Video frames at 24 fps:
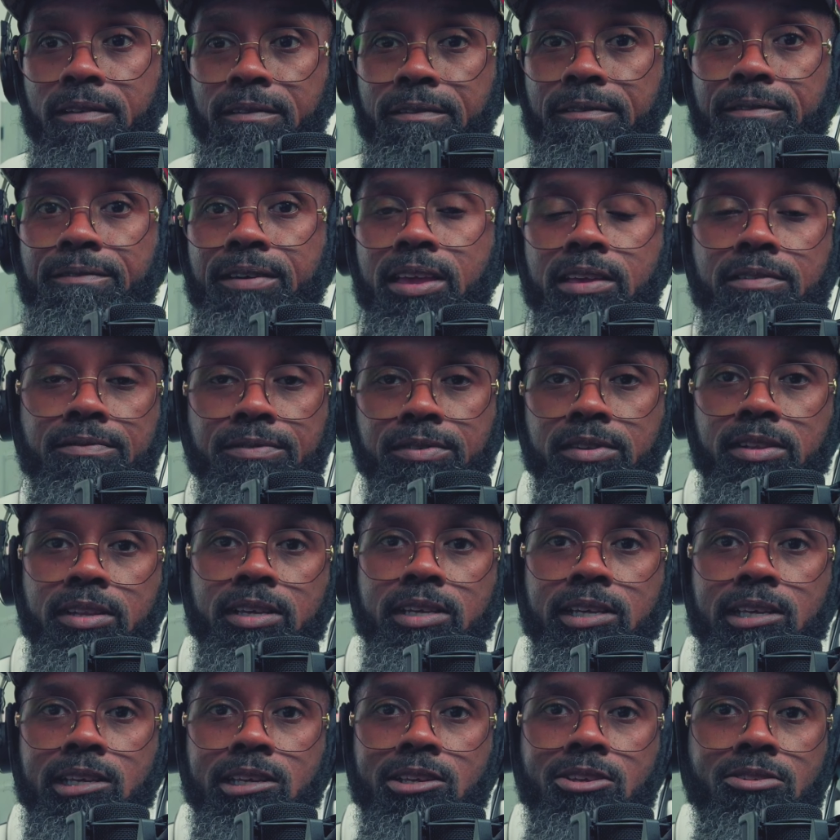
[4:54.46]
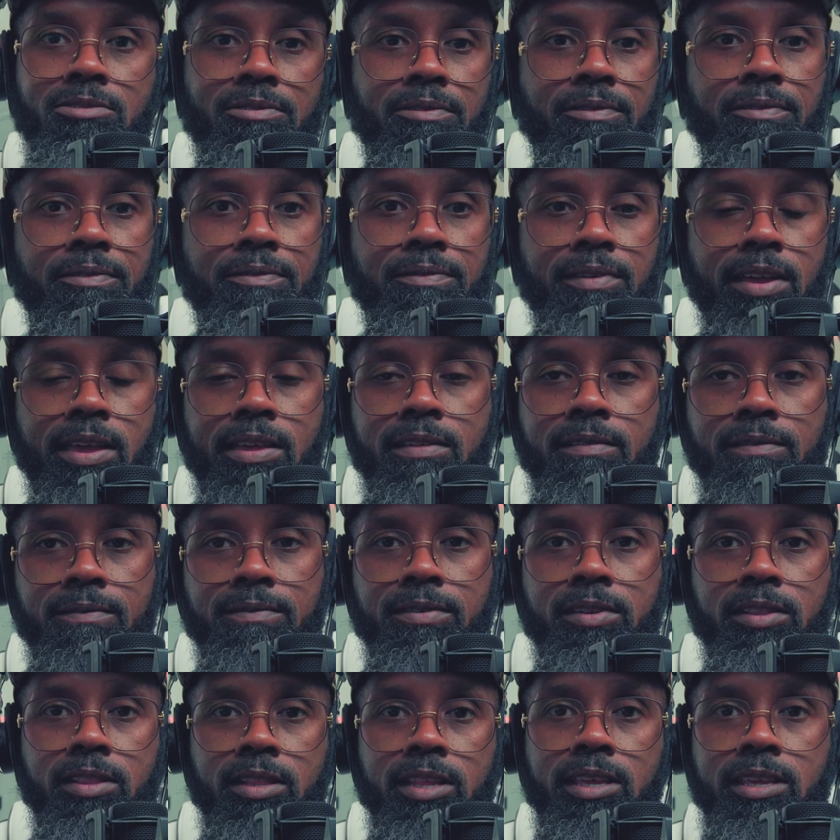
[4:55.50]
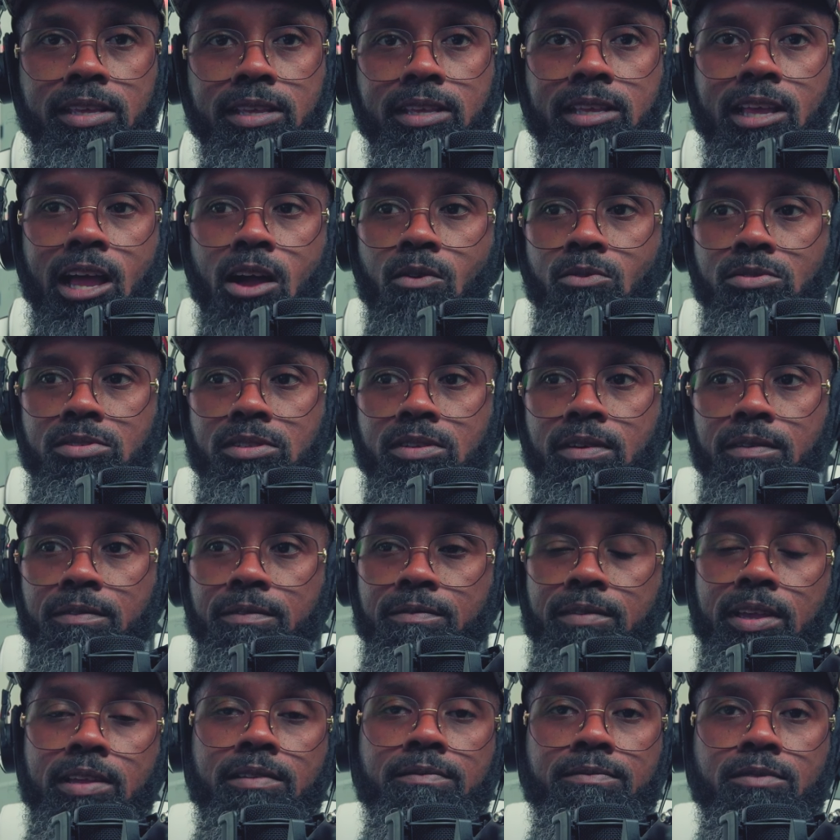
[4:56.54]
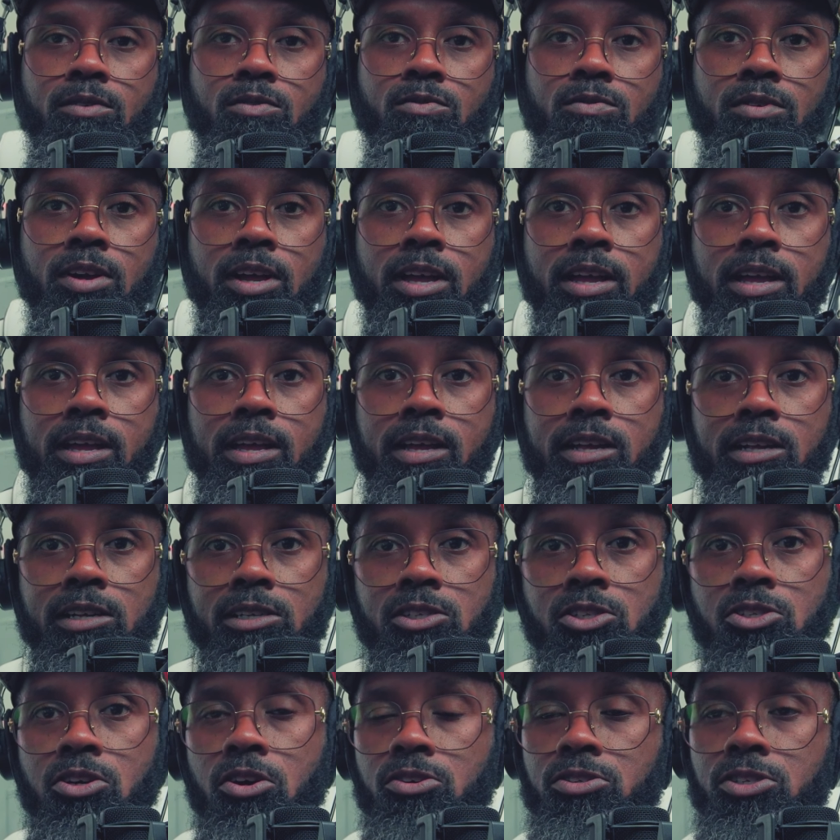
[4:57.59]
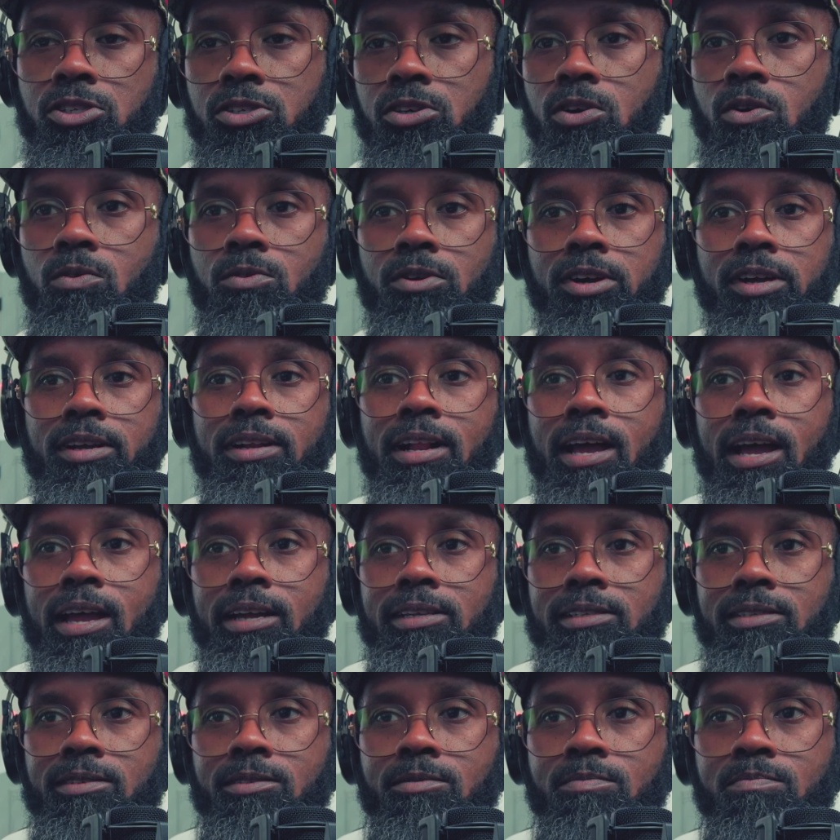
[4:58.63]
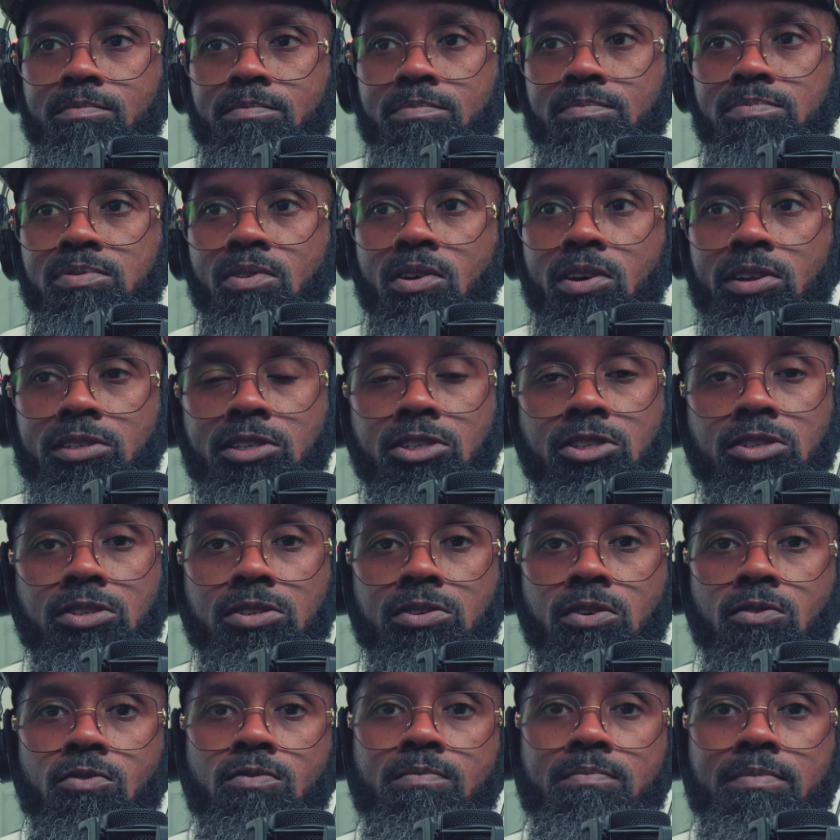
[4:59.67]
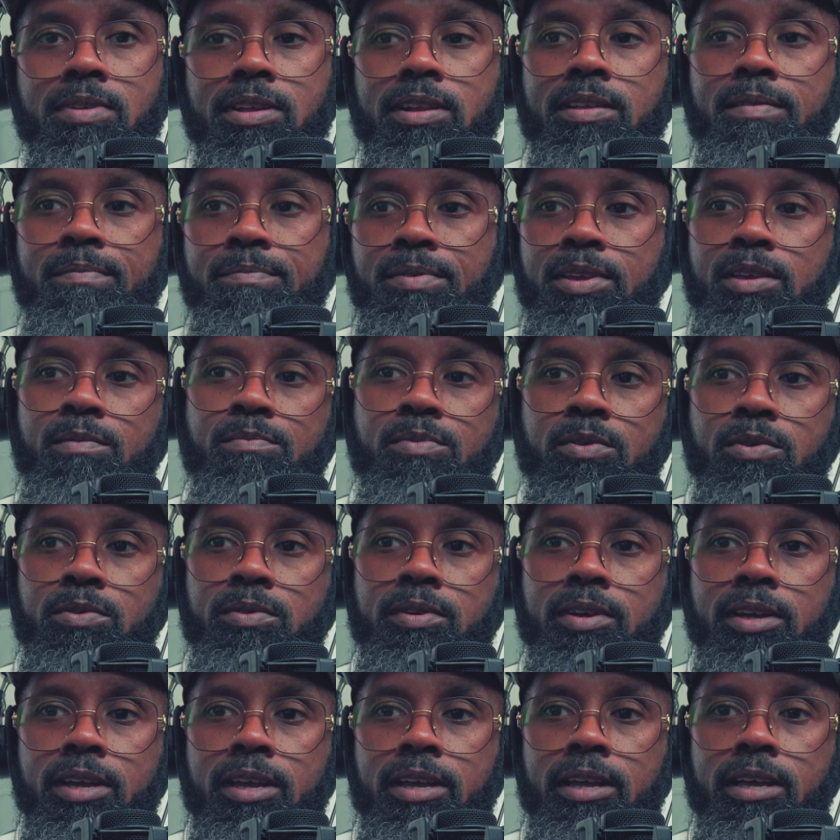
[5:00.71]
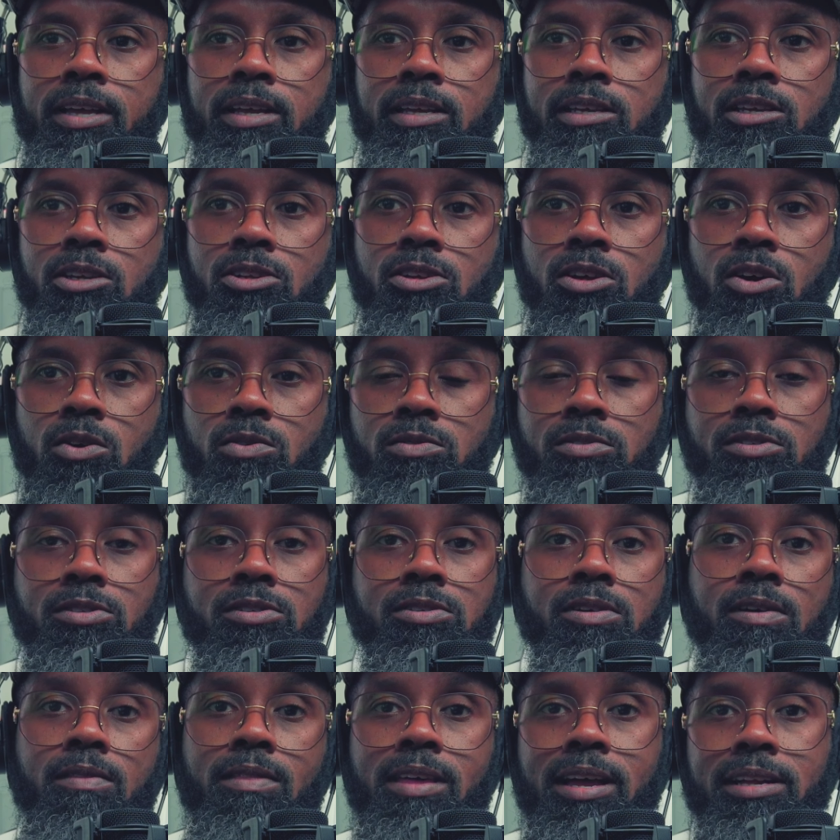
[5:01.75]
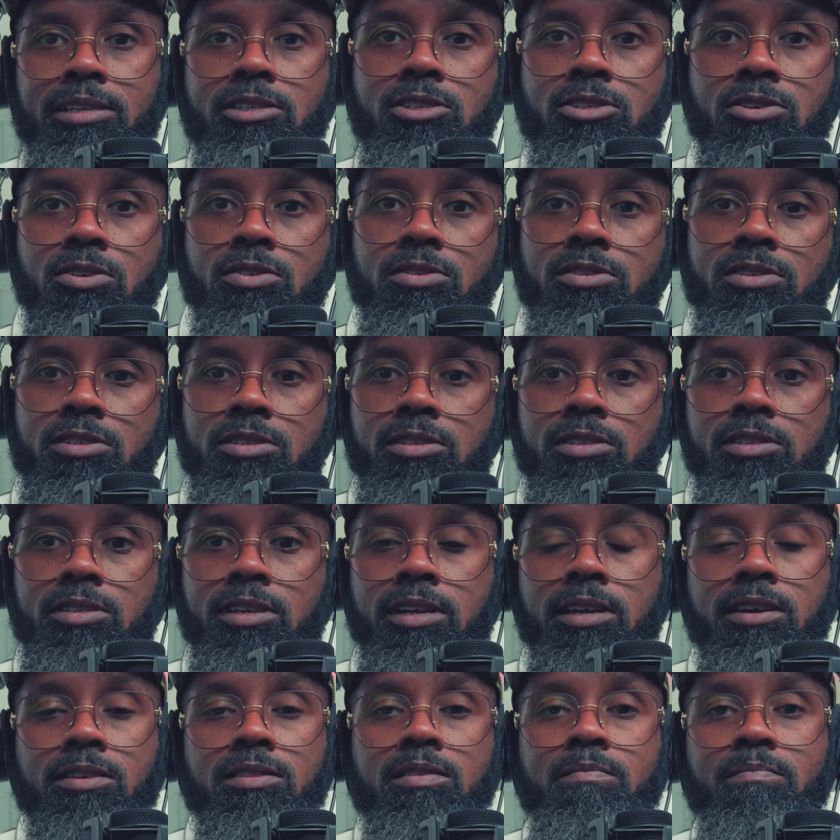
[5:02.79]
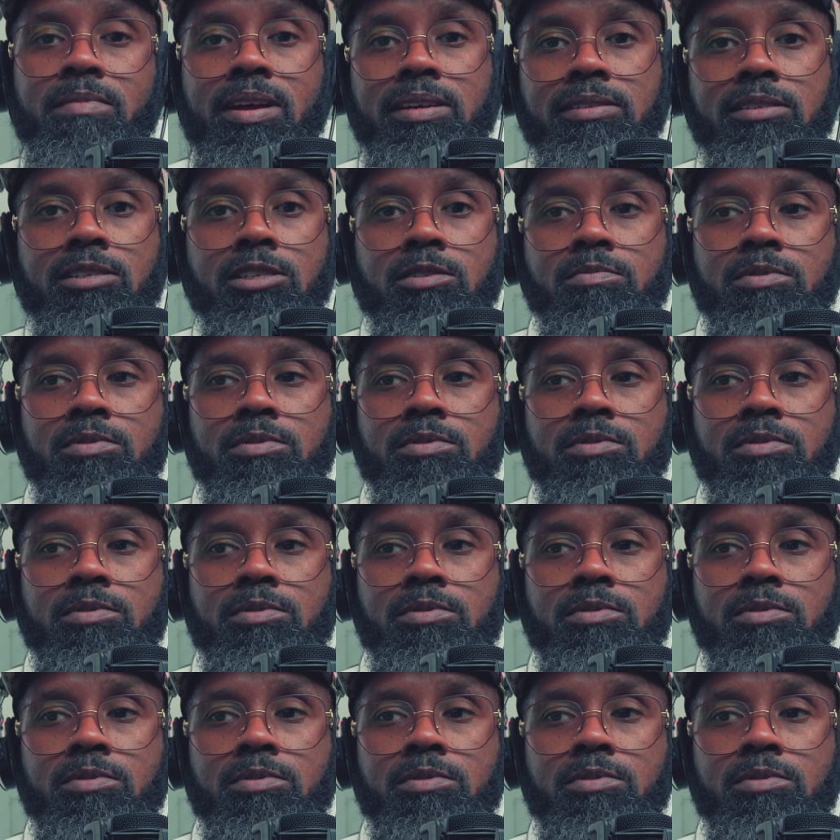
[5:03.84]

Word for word: faithfully. Faithfully. I was a faithful churchgoer and I brought so many people you know, to that church to hear the message